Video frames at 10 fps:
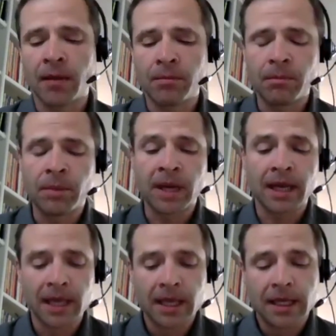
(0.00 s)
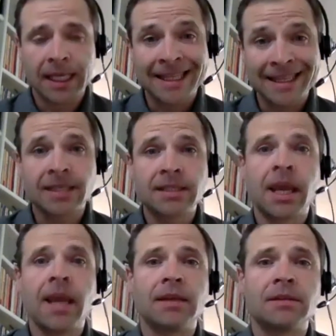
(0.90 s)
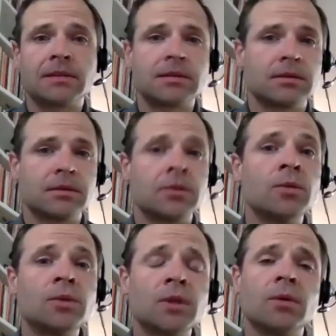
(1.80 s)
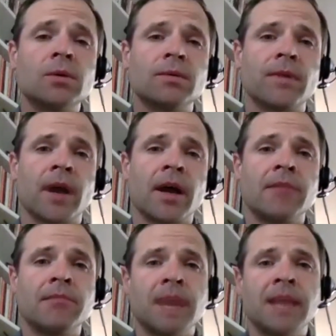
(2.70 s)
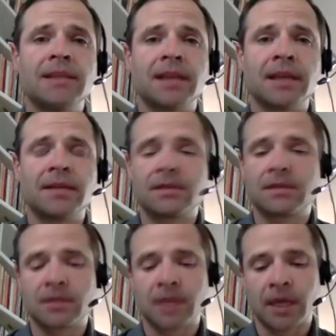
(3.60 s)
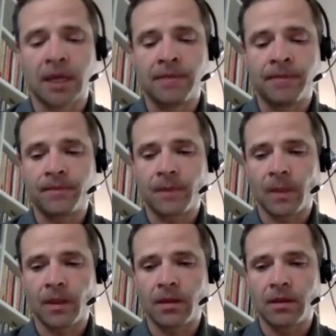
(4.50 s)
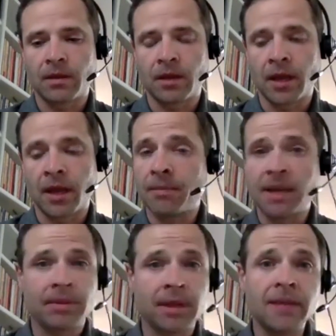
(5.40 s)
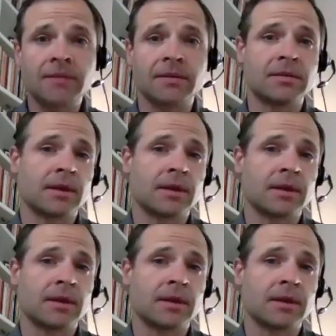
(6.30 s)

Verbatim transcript: Um, but in this case, you do uh, in many states, um, in, many places.